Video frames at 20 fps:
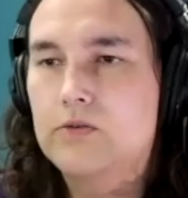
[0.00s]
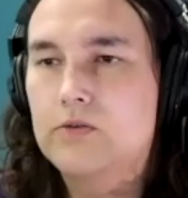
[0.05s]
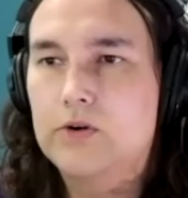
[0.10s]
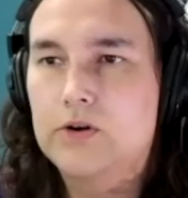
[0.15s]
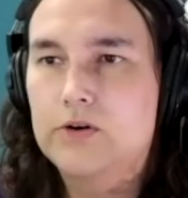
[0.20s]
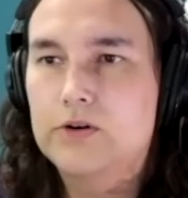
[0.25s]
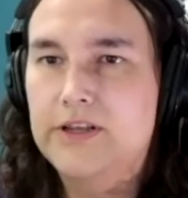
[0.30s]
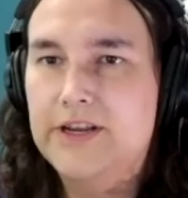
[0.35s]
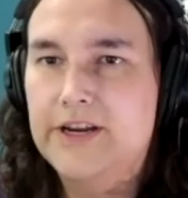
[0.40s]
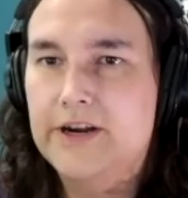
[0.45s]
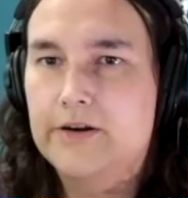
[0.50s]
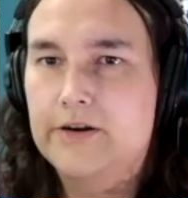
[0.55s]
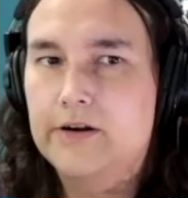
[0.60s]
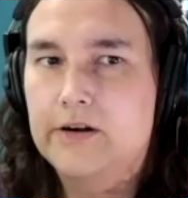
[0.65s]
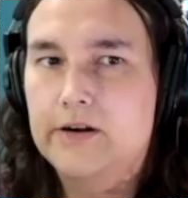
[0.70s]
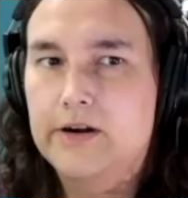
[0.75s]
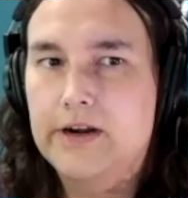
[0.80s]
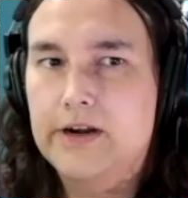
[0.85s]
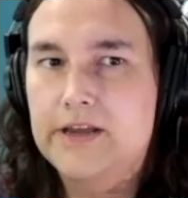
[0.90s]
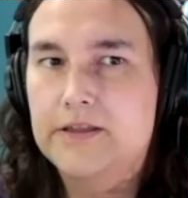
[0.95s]

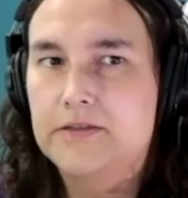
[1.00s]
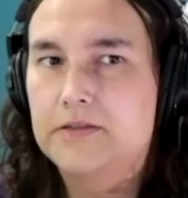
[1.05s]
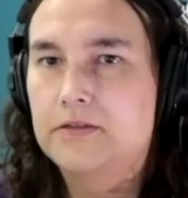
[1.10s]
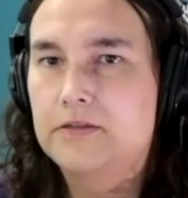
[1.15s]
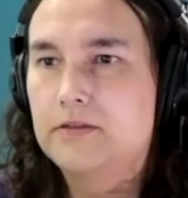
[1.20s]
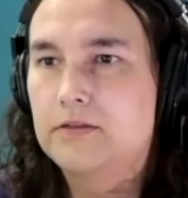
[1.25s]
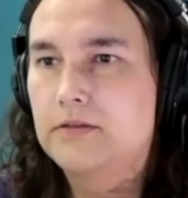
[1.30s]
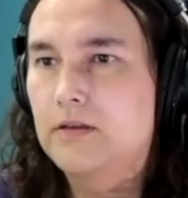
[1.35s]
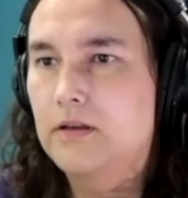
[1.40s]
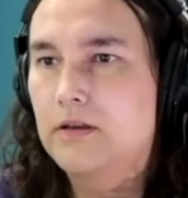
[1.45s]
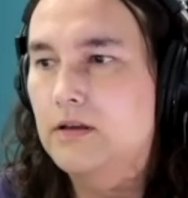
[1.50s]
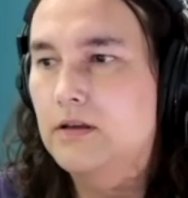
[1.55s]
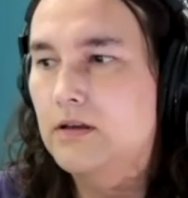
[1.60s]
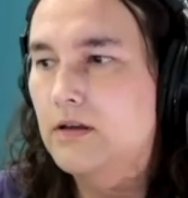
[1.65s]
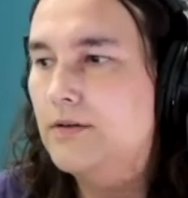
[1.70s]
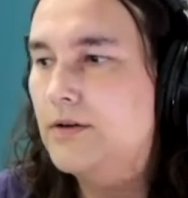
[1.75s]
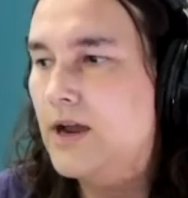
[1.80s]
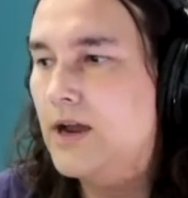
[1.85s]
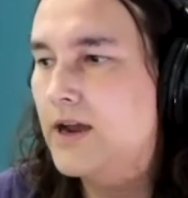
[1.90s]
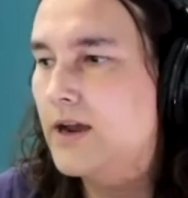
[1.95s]
earlier in
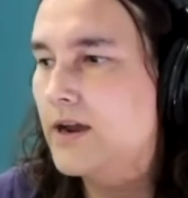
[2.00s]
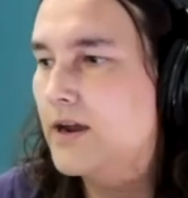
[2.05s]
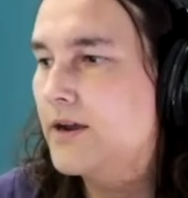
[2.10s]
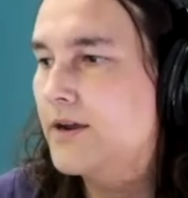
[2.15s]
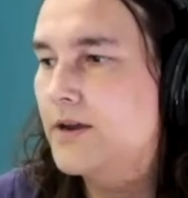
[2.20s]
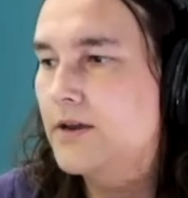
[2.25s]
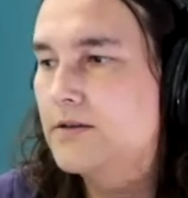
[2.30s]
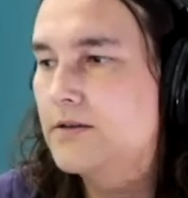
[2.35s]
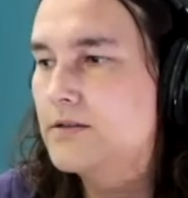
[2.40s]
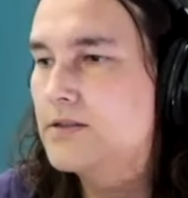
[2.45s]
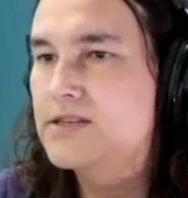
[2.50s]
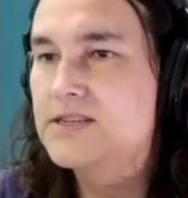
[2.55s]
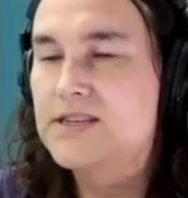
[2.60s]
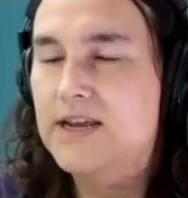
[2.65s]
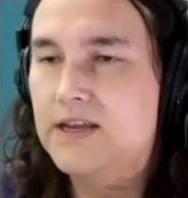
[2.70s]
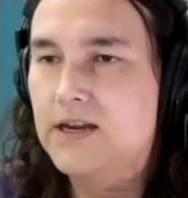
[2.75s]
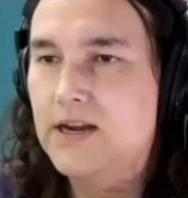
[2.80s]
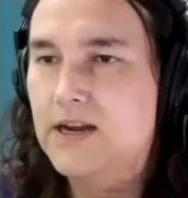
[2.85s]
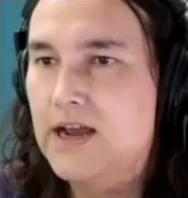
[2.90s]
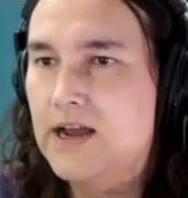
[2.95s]
the
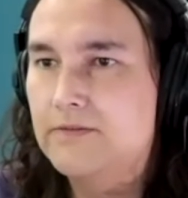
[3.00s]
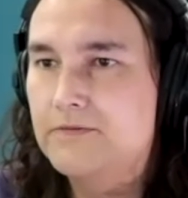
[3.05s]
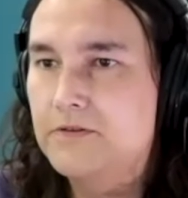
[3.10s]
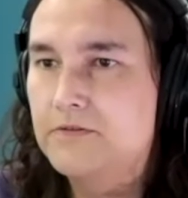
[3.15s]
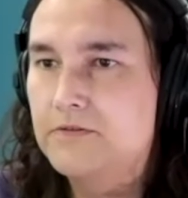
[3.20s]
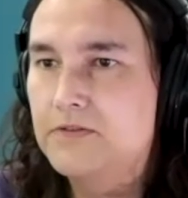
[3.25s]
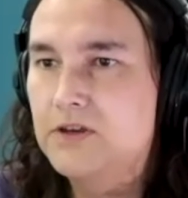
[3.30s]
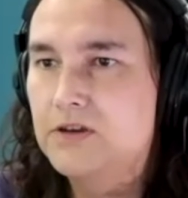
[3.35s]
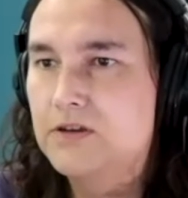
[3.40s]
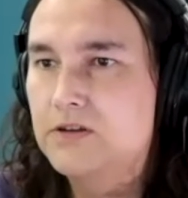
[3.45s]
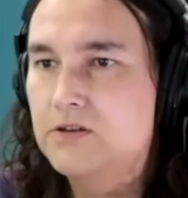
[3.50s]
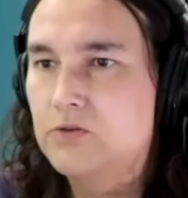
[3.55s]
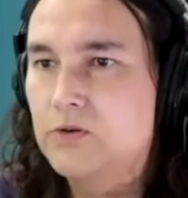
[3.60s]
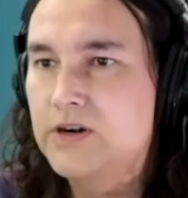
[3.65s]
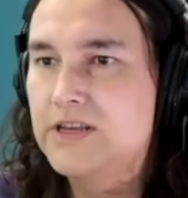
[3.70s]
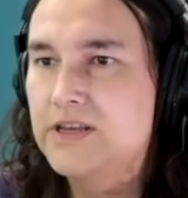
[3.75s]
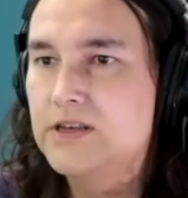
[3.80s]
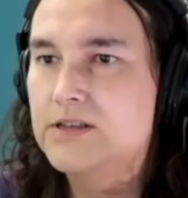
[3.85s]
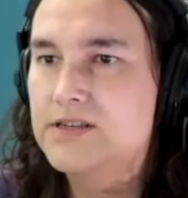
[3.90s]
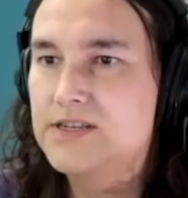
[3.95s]
second half of the
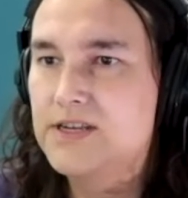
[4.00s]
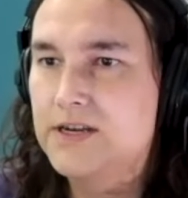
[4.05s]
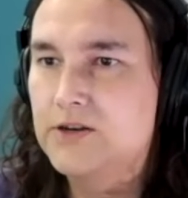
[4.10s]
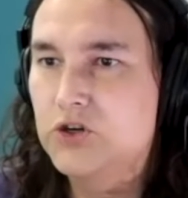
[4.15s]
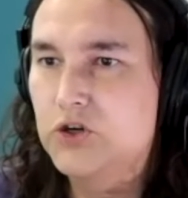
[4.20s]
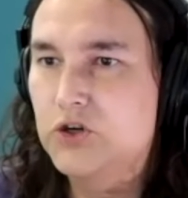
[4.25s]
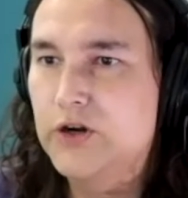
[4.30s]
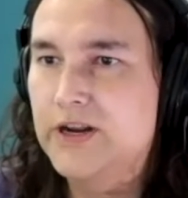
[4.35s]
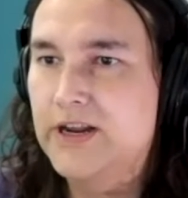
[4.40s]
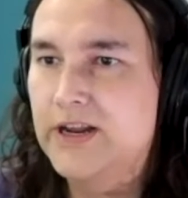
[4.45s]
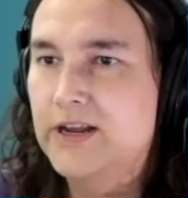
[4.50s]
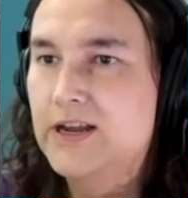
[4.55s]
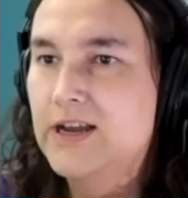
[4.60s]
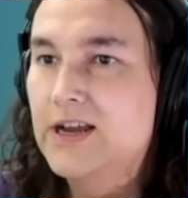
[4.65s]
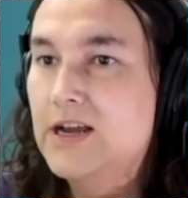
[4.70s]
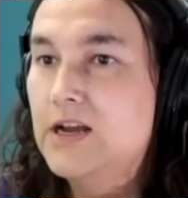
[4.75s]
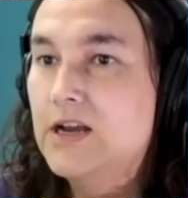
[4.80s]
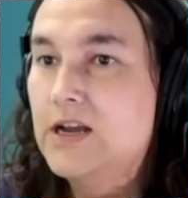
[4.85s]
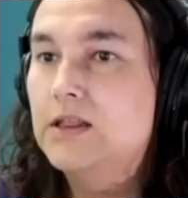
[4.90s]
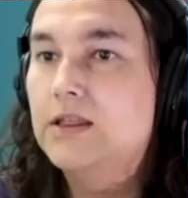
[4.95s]
20th century,
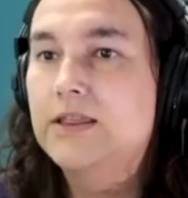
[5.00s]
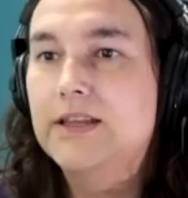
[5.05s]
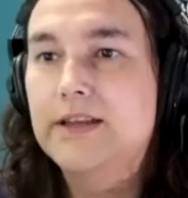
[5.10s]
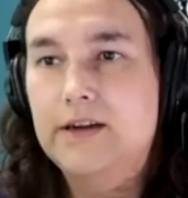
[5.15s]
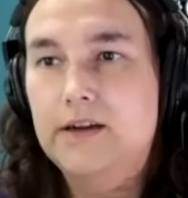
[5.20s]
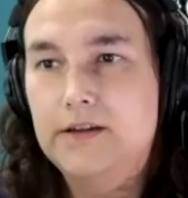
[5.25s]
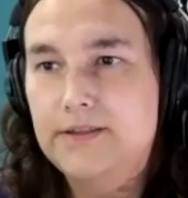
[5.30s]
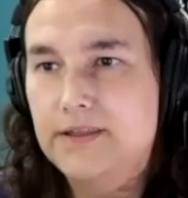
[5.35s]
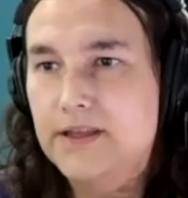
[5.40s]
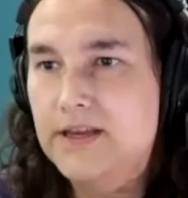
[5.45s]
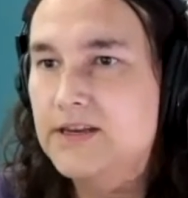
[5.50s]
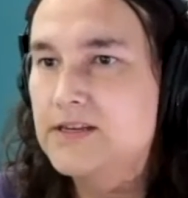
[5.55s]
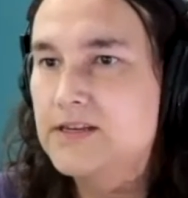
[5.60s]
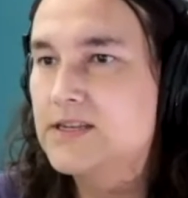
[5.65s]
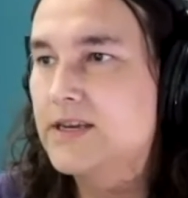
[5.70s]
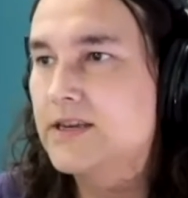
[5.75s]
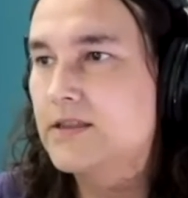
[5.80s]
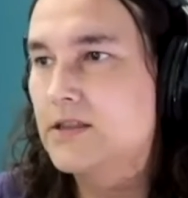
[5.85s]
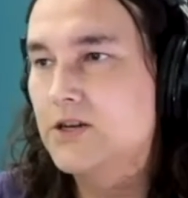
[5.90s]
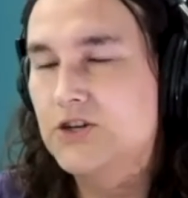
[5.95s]
little things
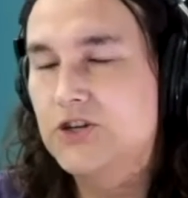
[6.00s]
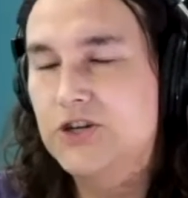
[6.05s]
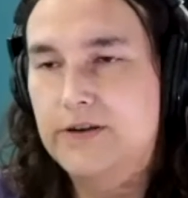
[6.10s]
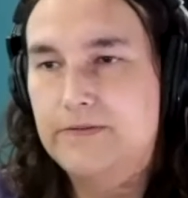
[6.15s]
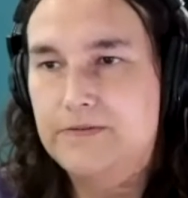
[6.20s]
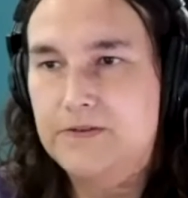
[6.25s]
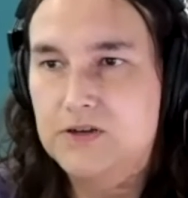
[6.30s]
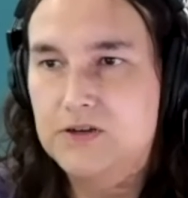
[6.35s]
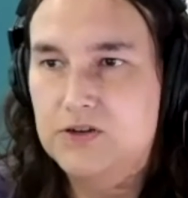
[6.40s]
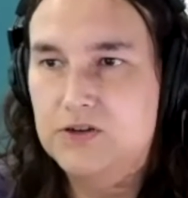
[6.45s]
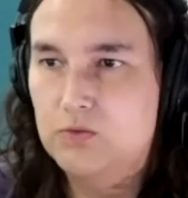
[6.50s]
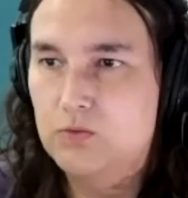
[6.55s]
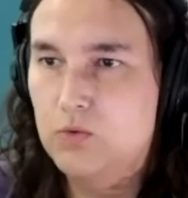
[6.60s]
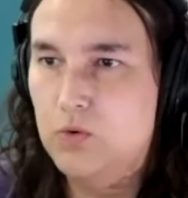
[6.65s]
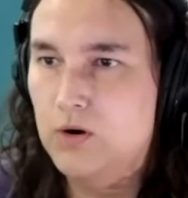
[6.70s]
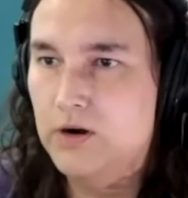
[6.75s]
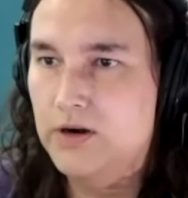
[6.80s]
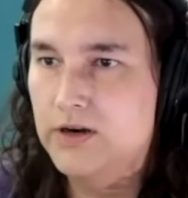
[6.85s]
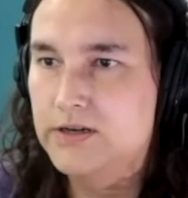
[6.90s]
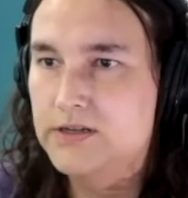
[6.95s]
like the shift
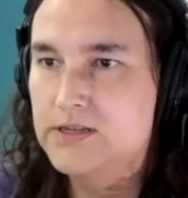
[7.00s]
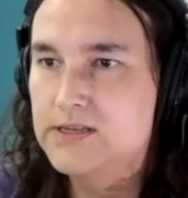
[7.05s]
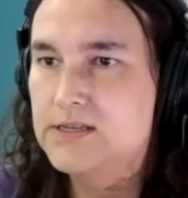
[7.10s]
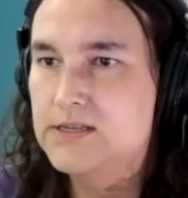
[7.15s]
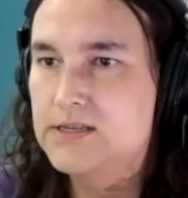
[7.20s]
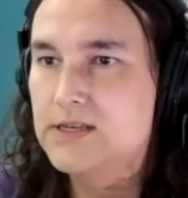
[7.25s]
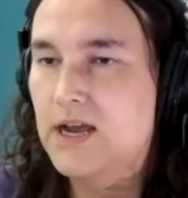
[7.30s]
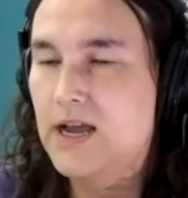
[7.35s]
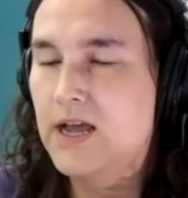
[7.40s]
towards